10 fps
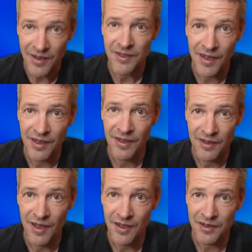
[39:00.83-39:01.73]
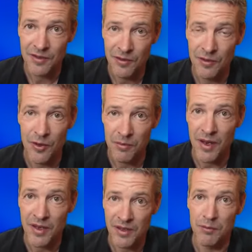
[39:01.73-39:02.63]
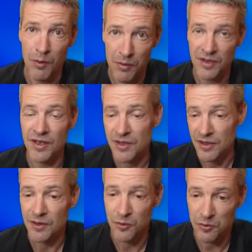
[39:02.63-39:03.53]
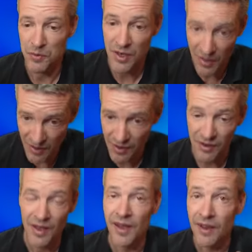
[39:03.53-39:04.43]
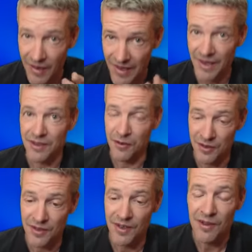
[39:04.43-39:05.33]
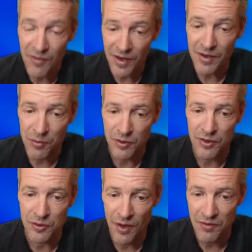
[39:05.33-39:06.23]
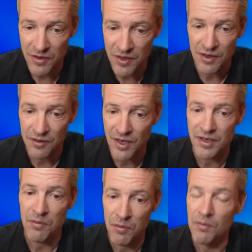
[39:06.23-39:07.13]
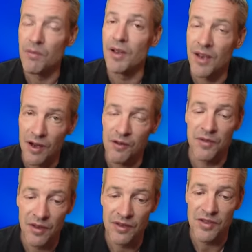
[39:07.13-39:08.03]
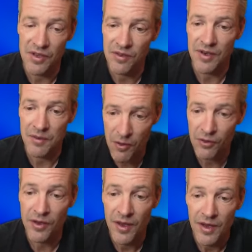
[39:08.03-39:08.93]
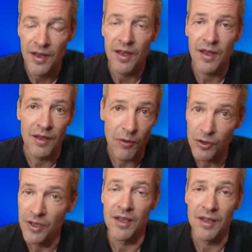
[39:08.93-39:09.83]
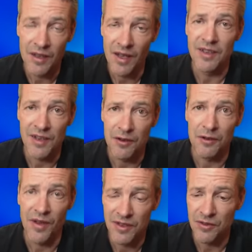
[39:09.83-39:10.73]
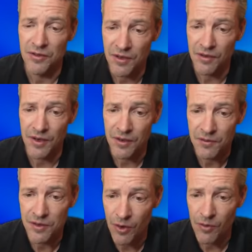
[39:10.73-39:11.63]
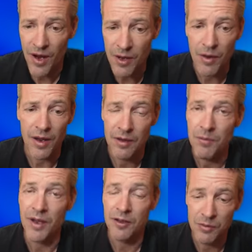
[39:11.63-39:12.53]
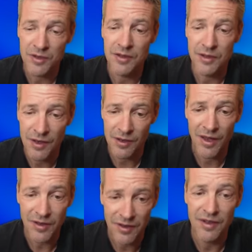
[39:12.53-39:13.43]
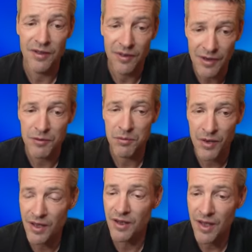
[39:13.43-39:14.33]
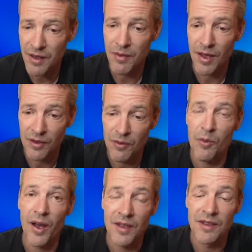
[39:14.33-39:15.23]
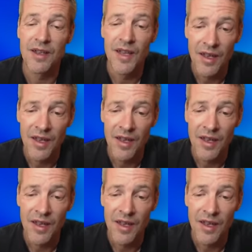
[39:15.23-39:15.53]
king side. That's what makes it mobilization, so to speak. And here the latter is very important to have it here, taking care of the g3 pawn, avoiding any sacrifice on g3. So anyway, back to business here. Knight d3 was played in the game, and white